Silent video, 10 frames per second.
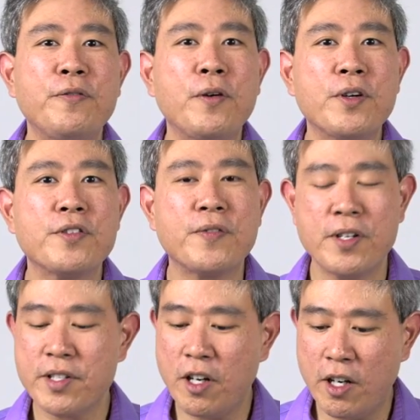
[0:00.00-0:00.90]
to focus
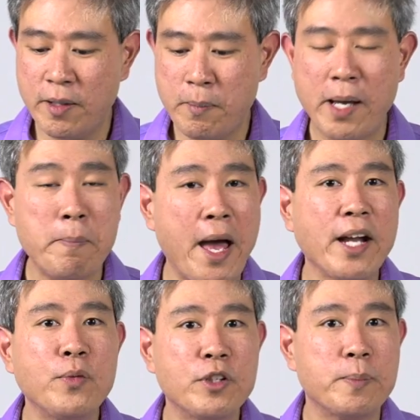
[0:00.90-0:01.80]
first on my
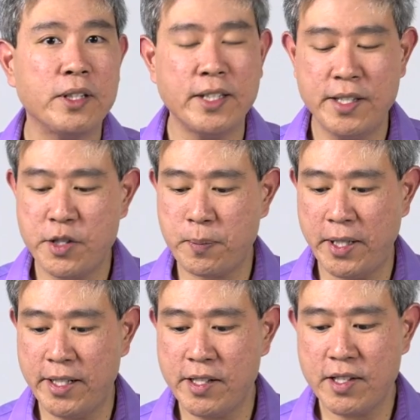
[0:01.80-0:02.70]
Mac with the built-in
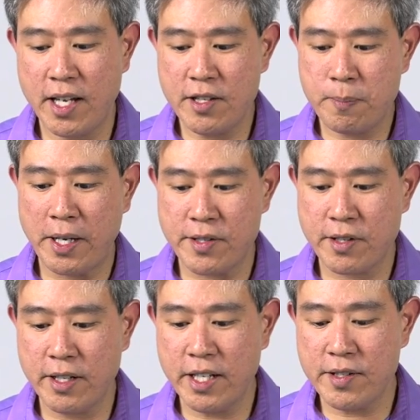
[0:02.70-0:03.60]
display in this case by
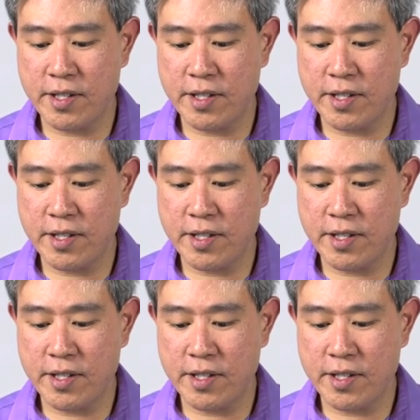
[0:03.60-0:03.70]
starting at